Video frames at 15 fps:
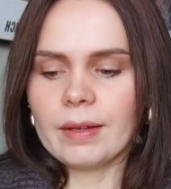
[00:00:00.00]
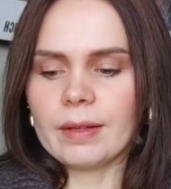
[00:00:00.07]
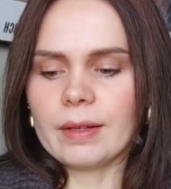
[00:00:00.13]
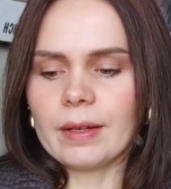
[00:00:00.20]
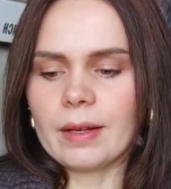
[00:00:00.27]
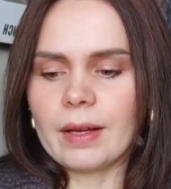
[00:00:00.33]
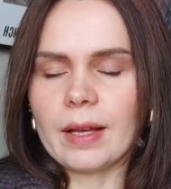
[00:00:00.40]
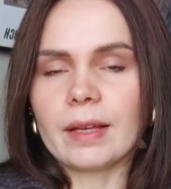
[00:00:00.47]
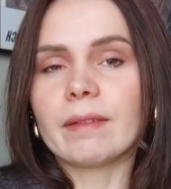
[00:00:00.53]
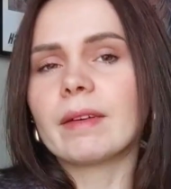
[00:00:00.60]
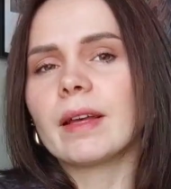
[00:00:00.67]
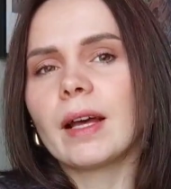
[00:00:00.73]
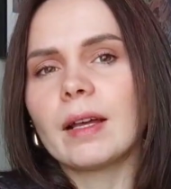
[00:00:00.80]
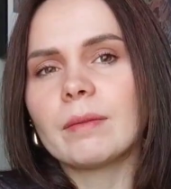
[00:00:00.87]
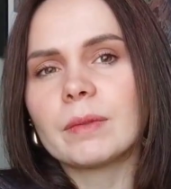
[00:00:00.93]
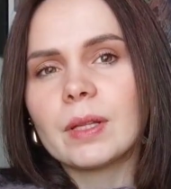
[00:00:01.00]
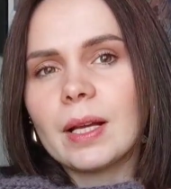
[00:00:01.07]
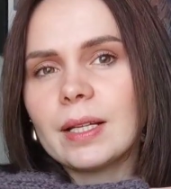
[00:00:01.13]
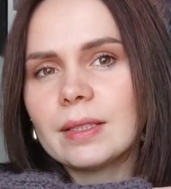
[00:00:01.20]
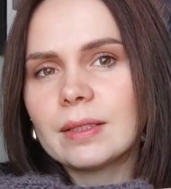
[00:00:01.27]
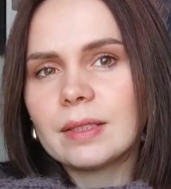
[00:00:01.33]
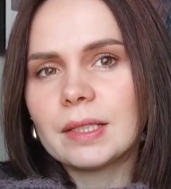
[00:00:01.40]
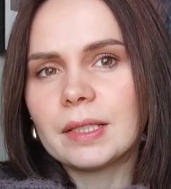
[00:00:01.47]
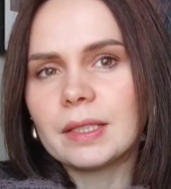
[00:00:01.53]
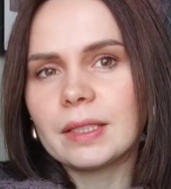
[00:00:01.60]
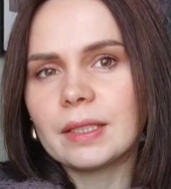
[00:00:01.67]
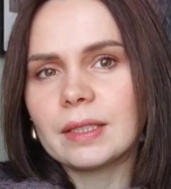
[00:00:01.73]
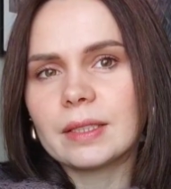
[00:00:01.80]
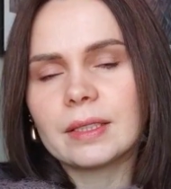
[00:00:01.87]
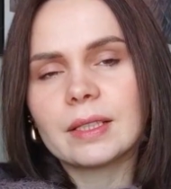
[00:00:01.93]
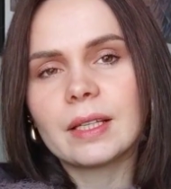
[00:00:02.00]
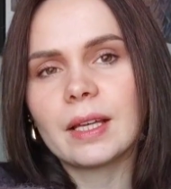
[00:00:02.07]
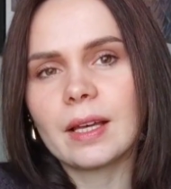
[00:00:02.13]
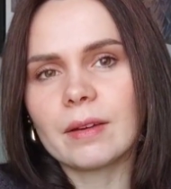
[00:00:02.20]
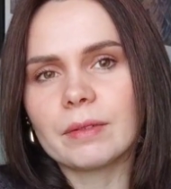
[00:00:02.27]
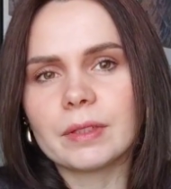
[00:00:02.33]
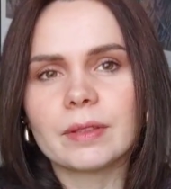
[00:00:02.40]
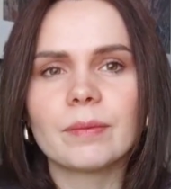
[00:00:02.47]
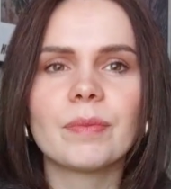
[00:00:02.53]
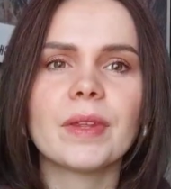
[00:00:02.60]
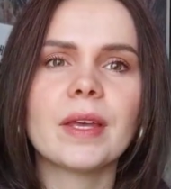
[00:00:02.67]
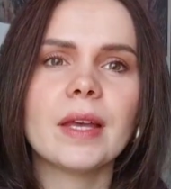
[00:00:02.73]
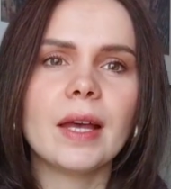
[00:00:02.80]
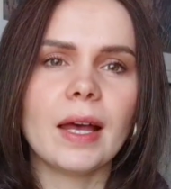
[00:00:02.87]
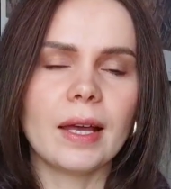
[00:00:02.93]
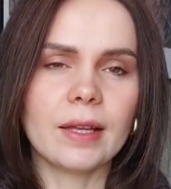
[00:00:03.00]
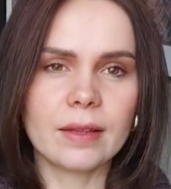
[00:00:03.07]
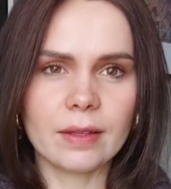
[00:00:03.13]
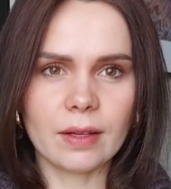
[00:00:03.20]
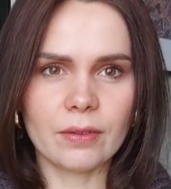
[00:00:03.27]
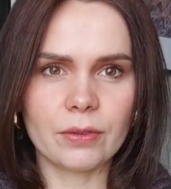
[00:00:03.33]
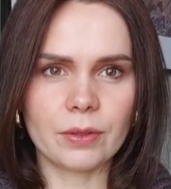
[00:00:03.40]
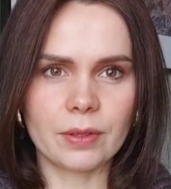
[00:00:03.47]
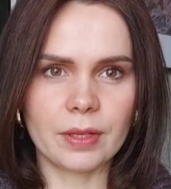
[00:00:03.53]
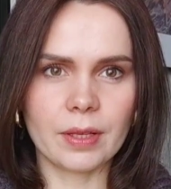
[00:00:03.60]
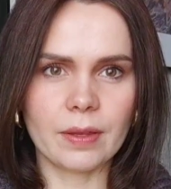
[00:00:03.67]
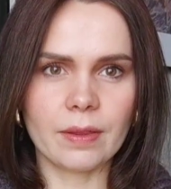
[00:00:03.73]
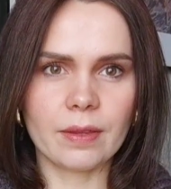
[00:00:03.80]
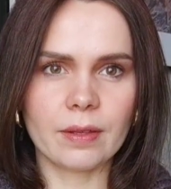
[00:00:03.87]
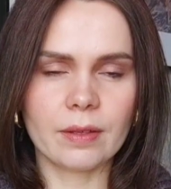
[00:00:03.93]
I'm glad that I have it. And underneath